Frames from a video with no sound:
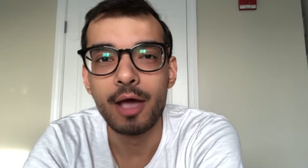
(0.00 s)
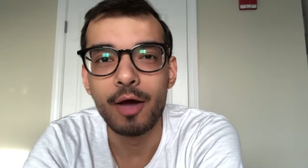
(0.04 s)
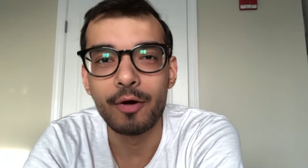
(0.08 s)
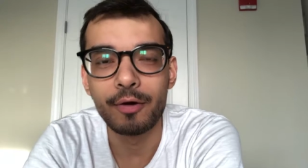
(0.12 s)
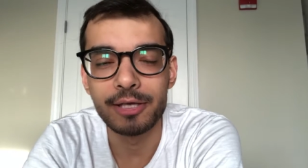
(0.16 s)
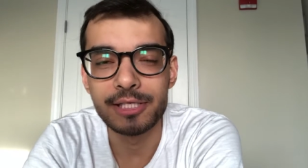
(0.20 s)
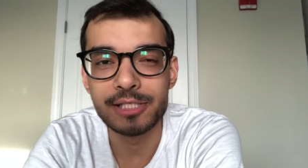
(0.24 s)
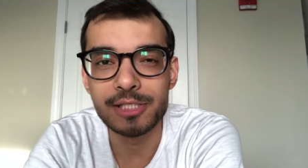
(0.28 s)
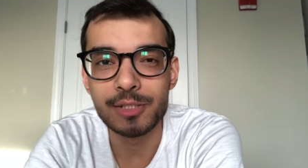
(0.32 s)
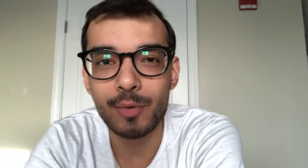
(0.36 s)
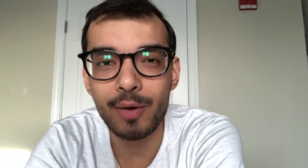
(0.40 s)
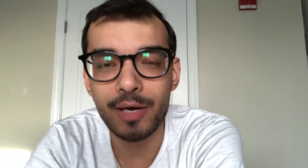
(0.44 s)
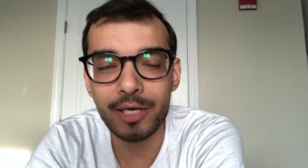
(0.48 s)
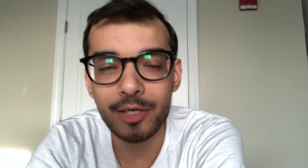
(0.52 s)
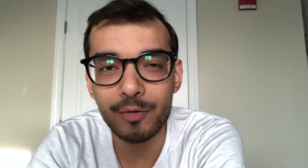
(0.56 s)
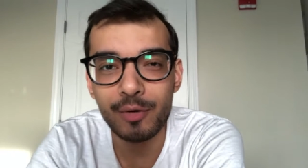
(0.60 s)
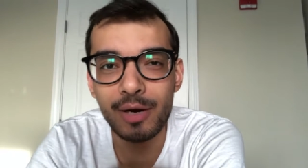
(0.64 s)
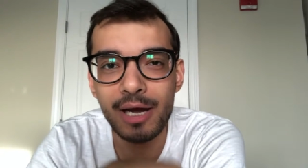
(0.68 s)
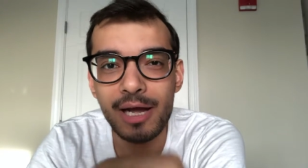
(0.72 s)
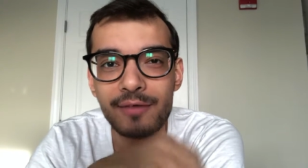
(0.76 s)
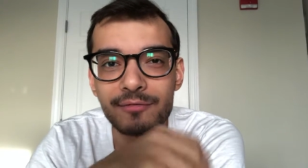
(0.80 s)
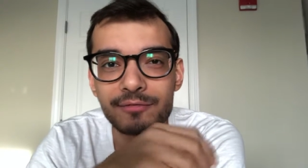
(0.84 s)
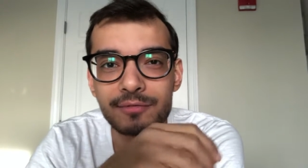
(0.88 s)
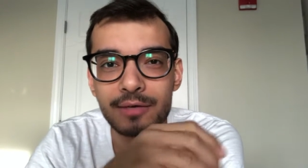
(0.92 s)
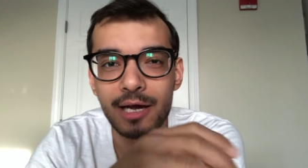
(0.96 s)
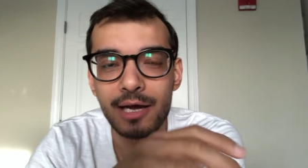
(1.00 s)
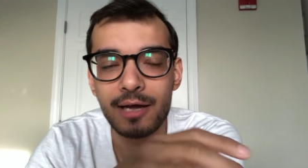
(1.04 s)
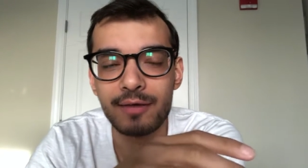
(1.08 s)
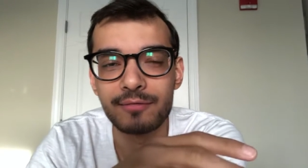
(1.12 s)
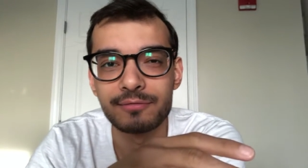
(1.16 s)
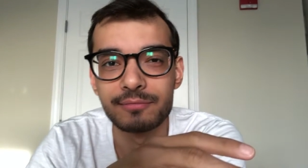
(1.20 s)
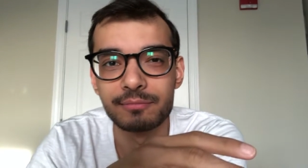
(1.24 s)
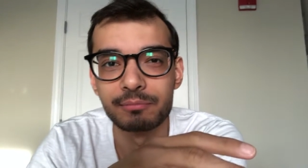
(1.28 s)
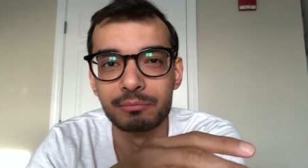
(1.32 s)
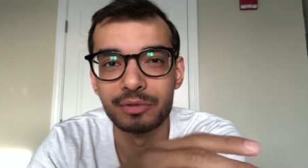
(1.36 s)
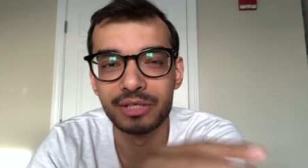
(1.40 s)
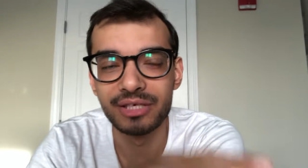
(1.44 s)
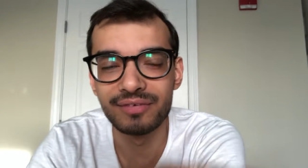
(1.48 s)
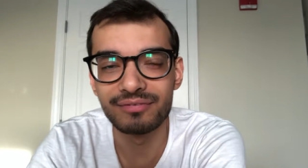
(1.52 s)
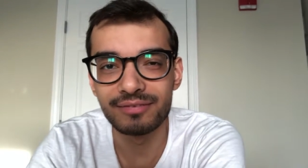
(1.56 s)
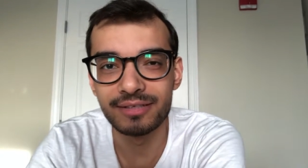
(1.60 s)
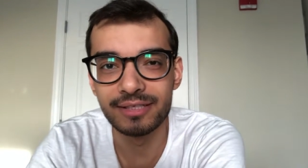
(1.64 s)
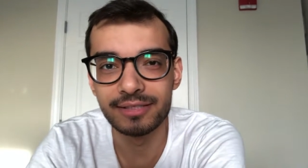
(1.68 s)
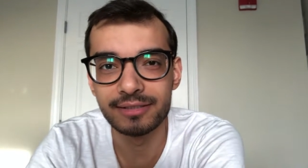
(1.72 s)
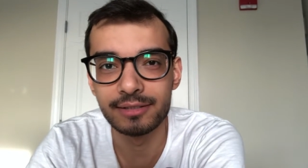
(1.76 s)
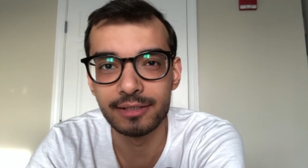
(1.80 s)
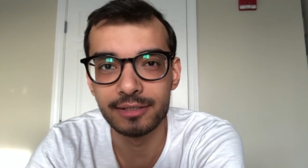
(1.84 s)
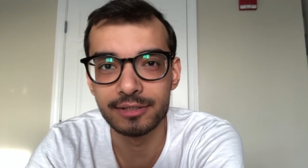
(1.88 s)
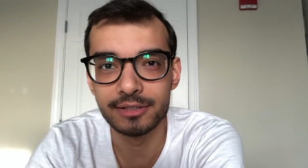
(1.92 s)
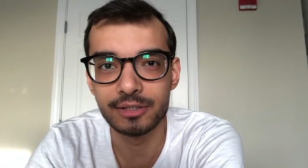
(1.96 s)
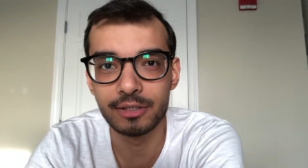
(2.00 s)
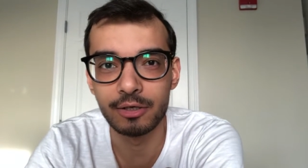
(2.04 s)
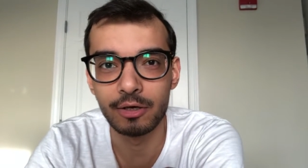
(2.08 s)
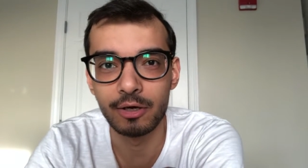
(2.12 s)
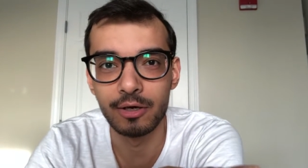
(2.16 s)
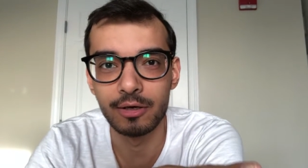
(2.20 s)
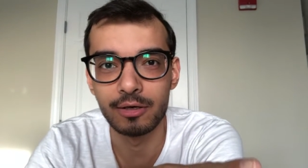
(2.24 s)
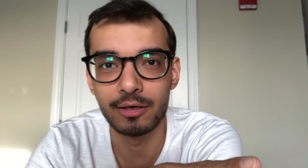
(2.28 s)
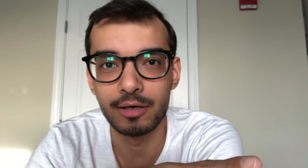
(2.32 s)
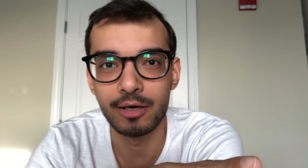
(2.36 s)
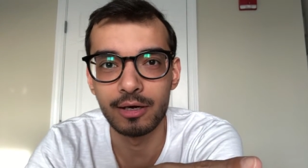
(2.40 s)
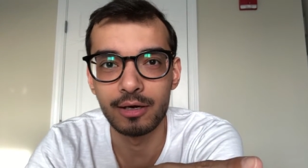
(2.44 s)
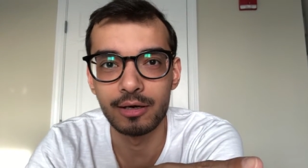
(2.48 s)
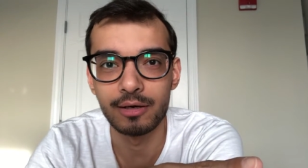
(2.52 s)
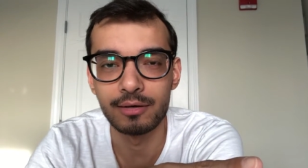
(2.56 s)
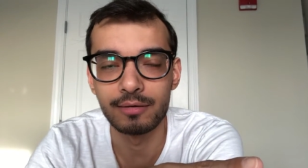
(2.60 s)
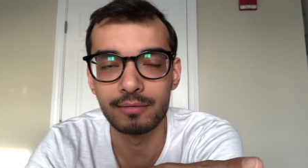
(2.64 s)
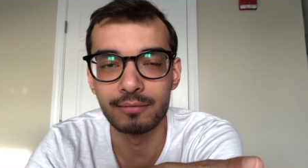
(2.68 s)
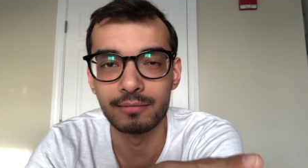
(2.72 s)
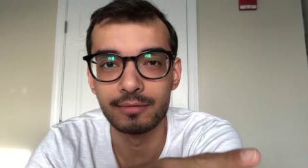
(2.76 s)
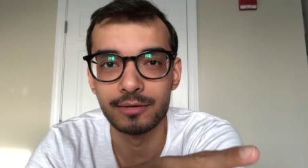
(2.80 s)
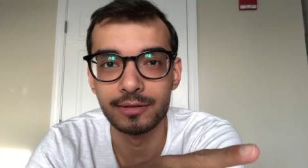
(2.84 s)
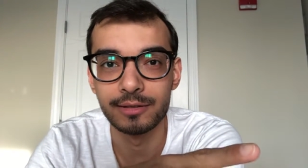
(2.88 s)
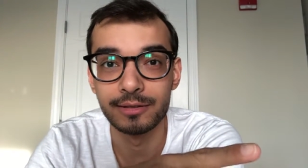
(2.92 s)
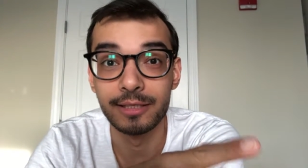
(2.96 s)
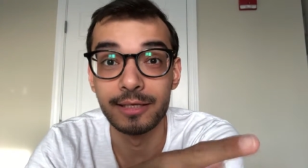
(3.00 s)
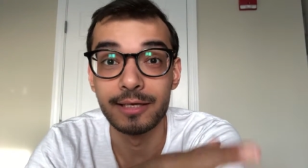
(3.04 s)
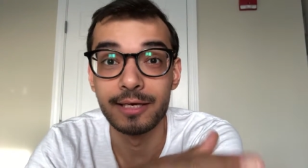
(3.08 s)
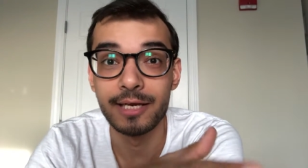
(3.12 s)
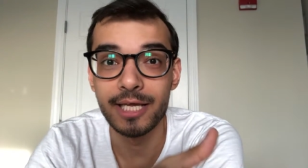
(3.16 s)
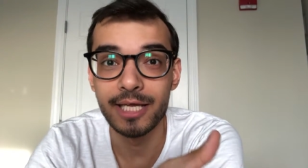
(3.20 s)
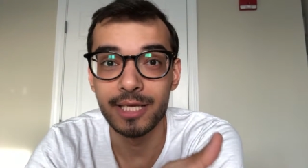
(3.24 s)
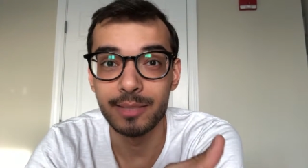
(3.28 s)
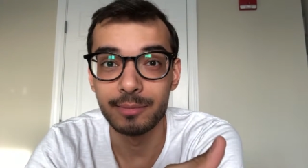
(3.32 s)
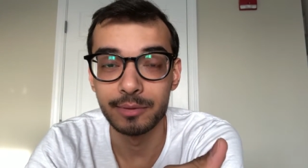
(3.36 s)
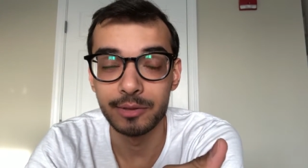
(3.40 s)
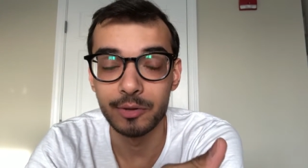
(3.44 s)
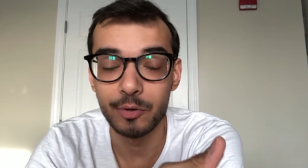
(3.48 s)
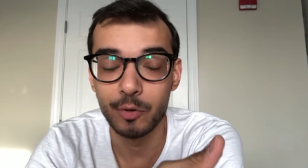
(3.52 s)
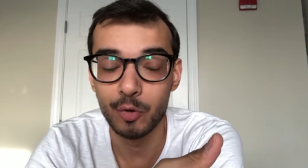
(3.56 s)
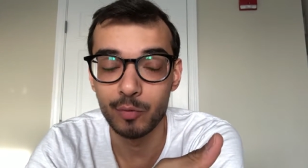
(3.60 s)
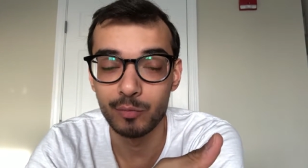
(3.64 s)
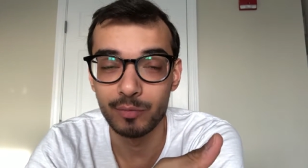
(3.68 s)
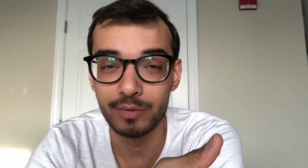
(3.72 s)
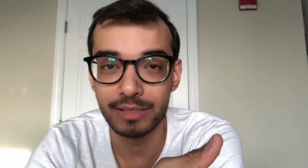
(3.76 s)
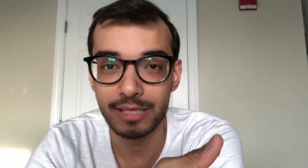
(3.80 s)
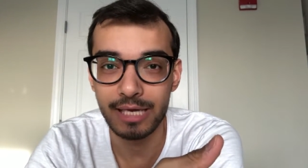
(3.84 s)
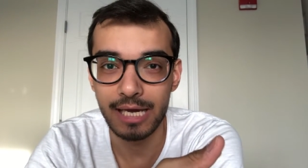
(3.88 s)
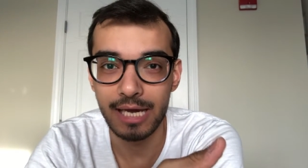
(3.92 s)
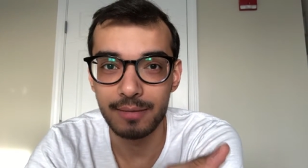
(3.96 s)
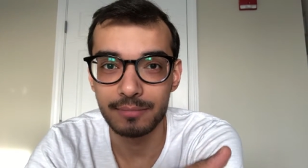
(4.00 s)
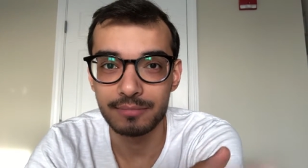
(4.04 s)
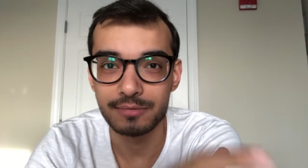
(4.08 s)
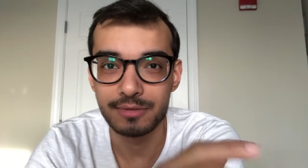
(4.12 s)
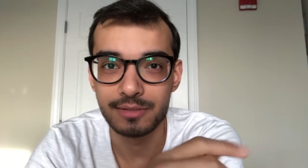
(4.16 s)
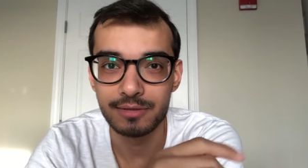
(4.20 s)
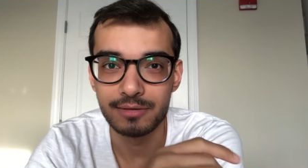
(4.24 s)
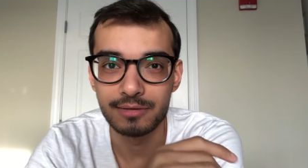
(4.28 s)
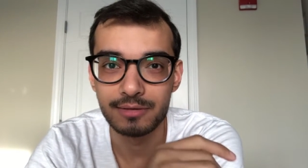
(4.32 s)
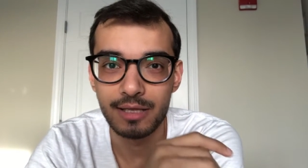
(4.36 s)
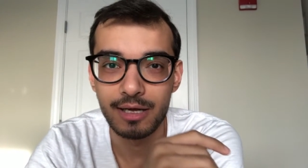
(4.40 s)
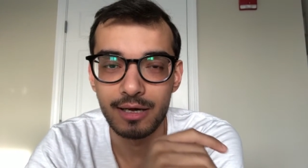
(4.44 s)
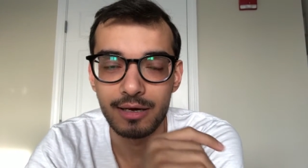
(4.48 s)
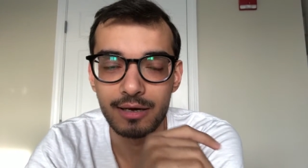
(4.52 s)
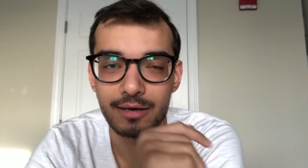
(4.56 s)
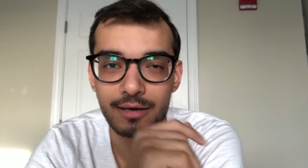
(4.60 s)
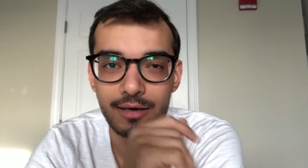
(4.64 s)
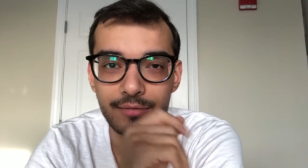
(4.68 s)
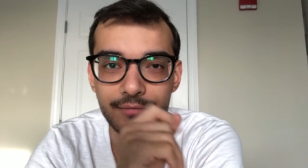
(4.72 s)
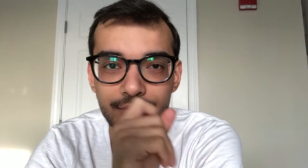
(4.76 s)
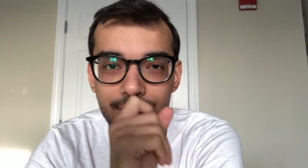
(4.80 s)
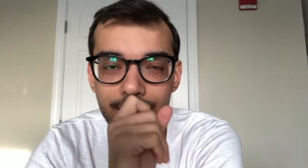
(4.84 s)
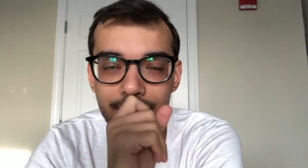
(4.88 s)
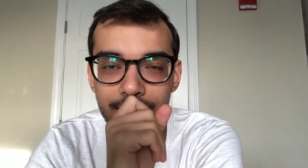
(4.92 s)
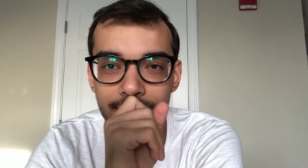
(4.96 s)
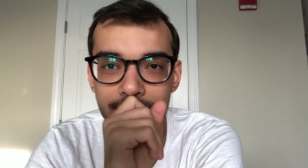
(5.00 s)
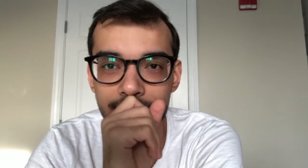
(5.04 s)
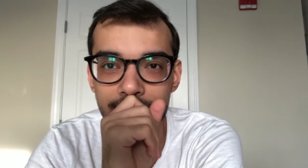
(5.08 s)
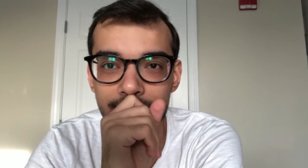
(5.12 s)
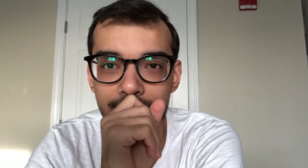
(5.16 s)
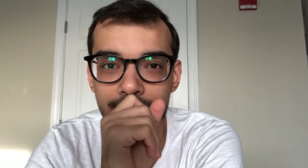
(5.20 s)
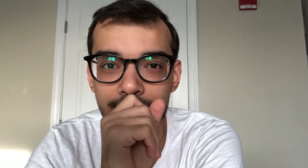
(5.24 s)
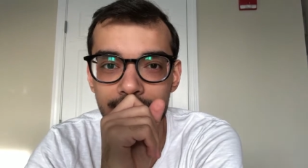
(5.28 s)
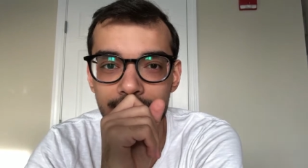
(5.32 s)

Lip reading: Okay, so I know I've briefly touched on the name code with caps and haven't really